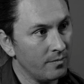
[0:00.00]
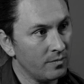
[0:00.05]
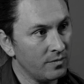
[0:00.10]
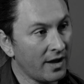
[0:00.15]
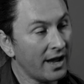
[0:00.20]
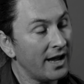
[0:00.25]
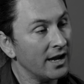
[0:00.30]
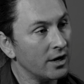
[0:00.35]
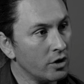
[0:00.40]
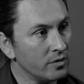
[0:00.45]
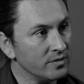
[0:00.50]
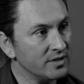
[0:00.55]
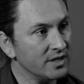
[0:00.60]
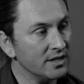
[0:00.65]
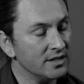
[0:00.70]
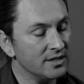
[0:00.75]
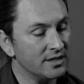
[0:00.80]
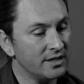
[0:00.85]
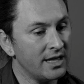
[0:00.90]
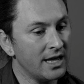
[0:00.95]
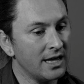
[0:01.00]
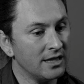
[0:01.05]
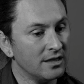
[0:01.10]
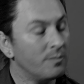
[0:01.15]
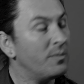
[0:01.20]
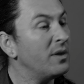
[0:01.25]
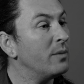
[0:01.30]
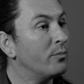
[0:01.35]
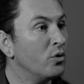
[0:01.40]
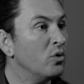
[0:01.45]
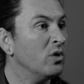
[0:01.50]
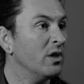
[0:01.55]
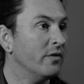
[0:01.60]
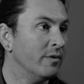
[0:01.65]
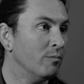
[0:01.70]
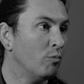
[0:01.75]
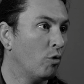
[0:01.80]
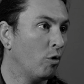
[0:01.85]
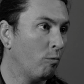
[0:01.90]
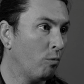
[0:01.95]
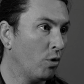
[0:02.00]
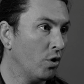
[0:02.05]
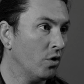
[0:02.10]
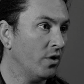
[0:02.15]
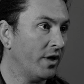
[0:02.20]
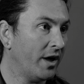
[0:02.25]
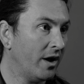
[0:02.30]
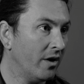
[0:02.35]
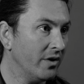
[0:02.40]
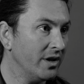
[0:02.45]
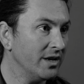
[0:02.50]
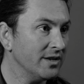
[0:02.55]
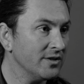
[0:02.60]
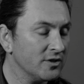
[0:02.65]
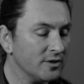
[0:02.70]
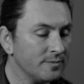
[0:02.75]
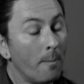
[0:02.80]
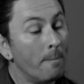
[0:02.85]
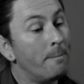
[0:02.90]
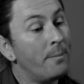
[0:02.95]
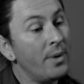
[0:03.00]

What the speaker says: diagnosis than the people who live in more rural areas.